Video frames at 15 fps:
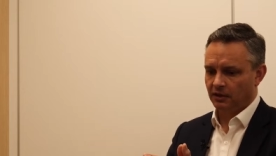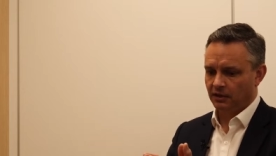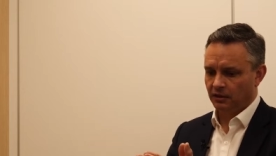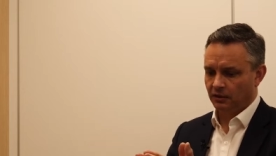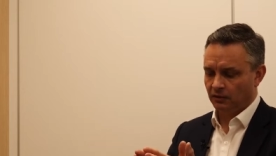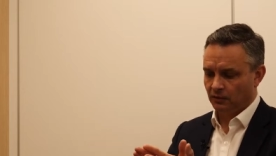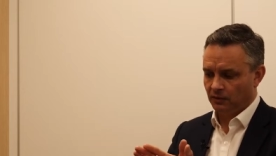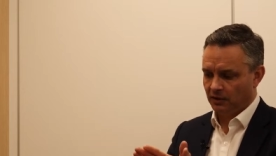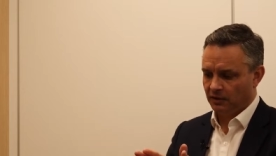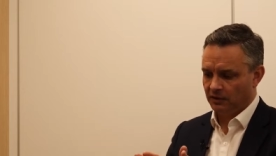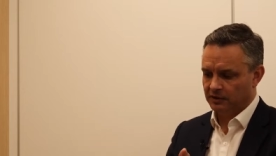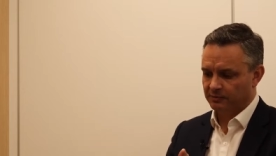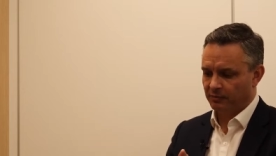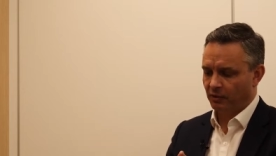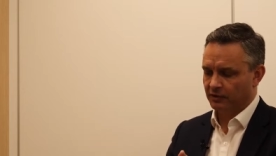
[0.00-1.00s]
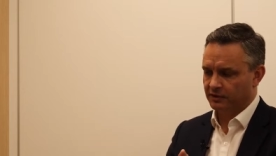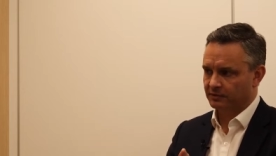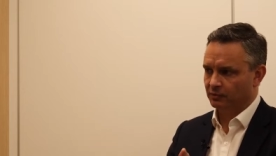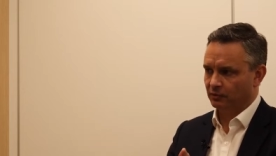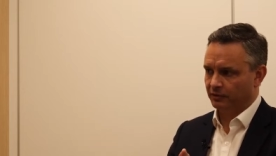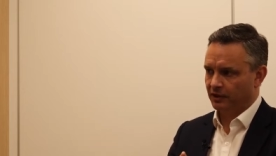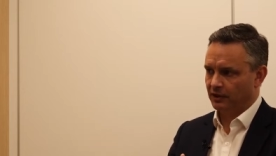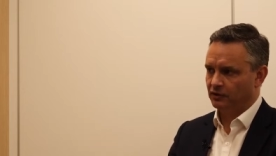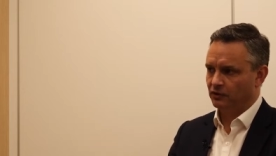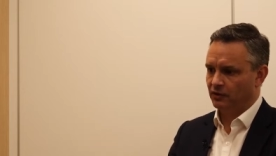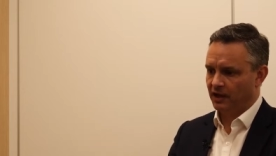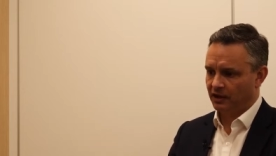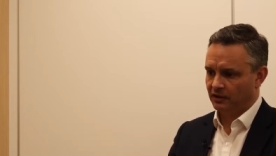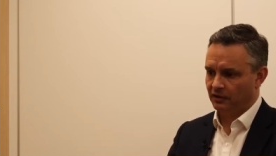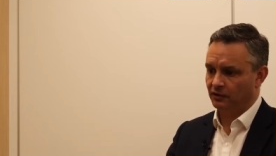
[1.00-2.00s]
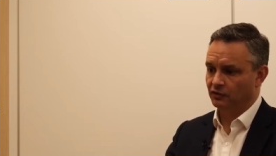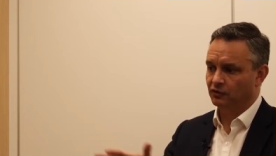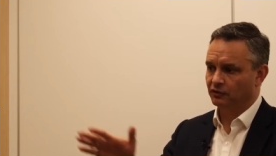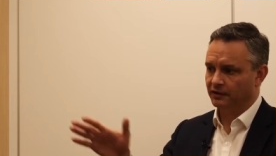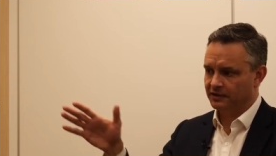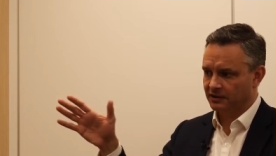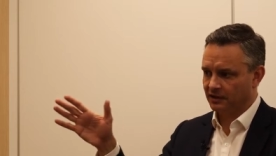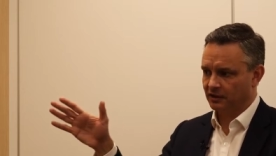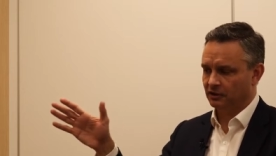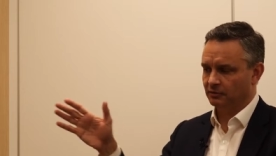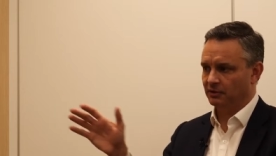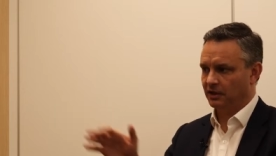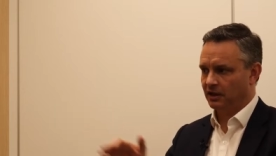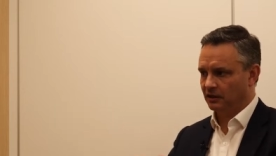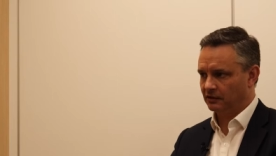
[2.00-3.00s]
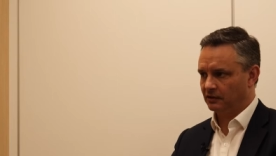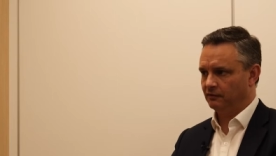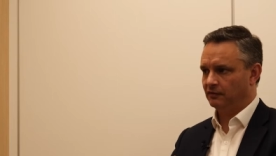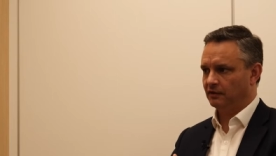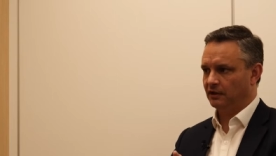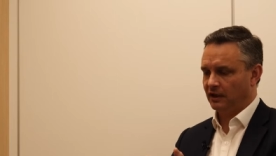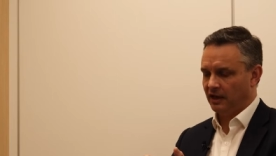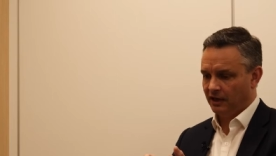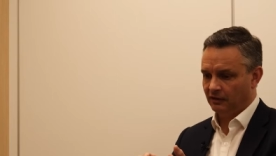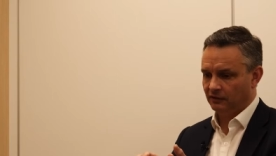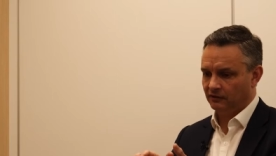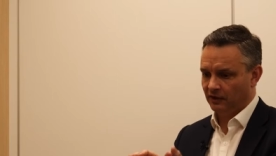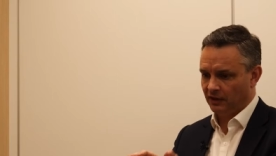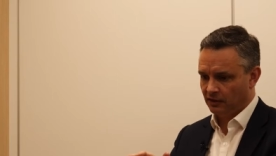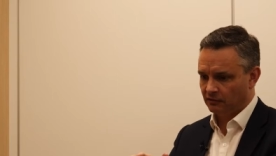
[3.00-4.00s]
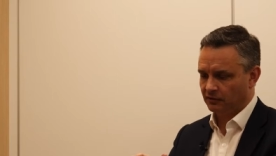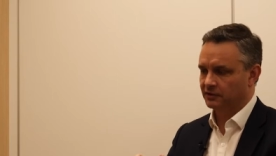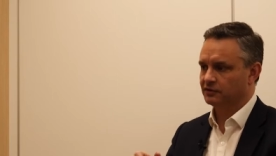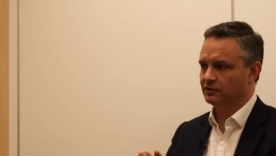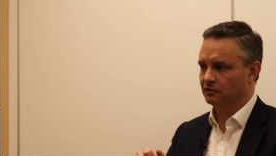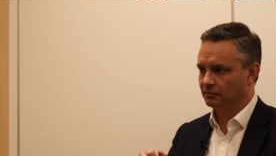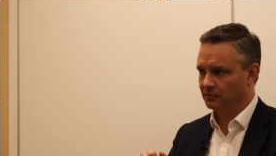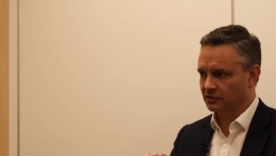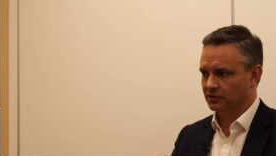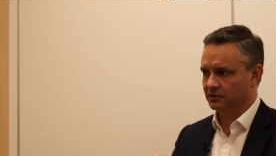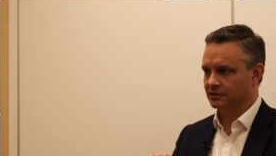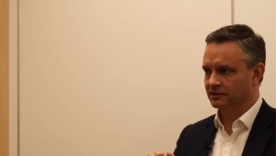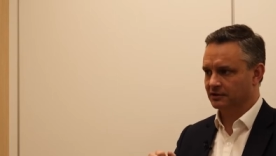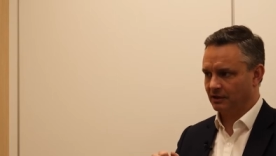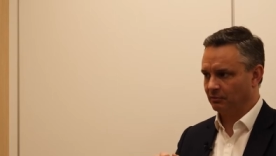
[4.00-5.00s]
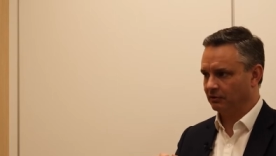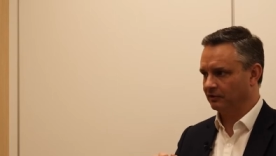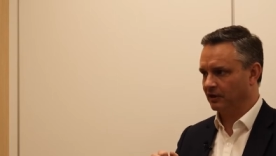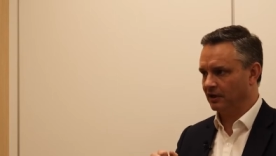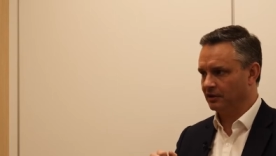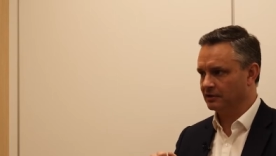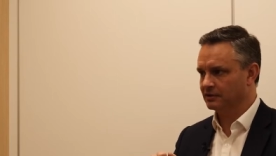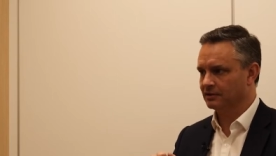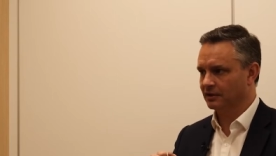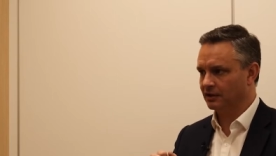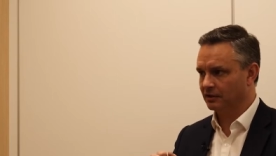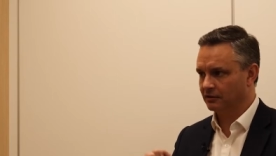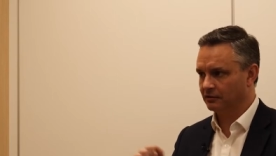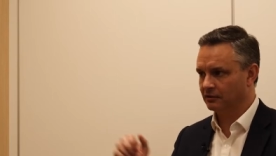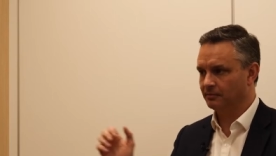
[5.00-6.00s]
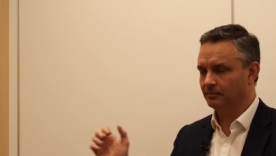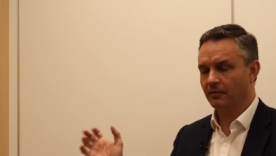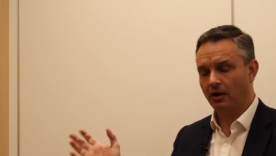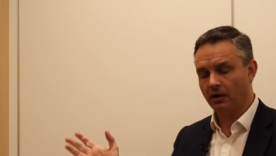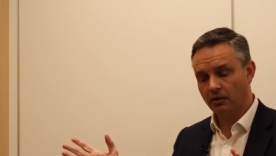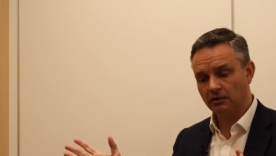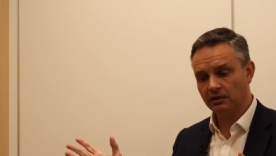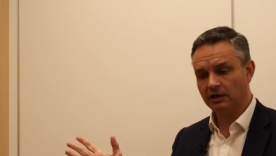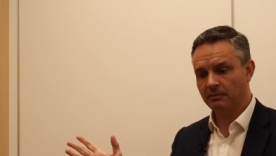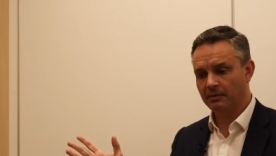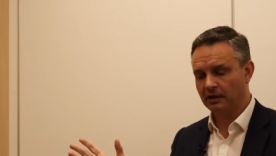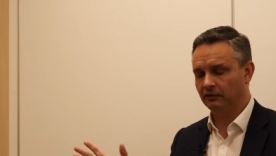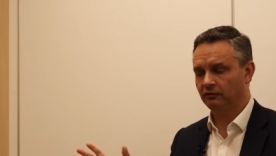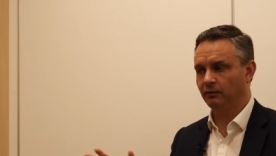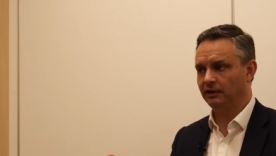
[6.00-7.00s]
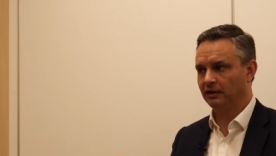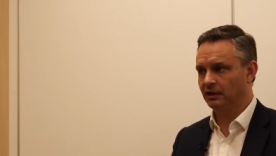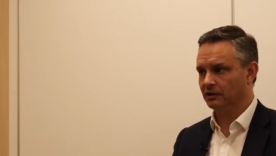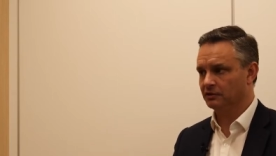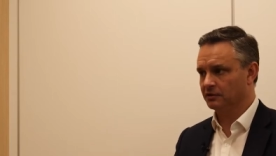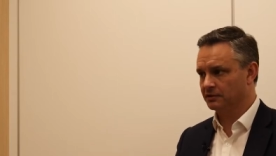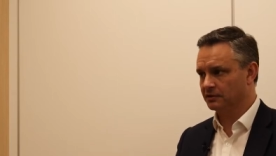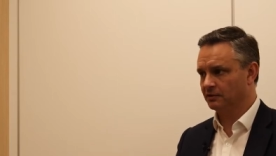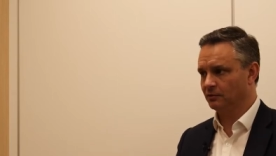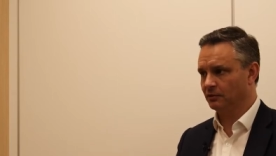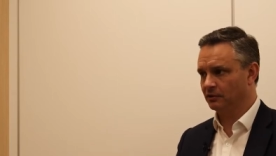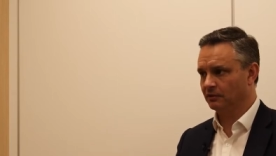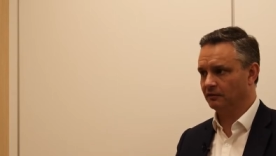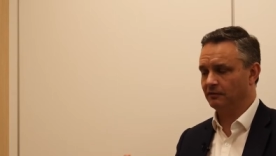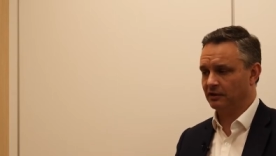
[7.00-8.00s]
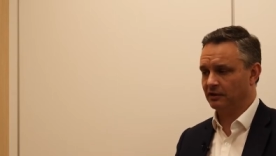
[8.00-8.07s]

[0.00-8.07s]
you know, it is possible that you can increase economic activity and decrease your emissions simultaneously. And there are only about 20 countries in the world that have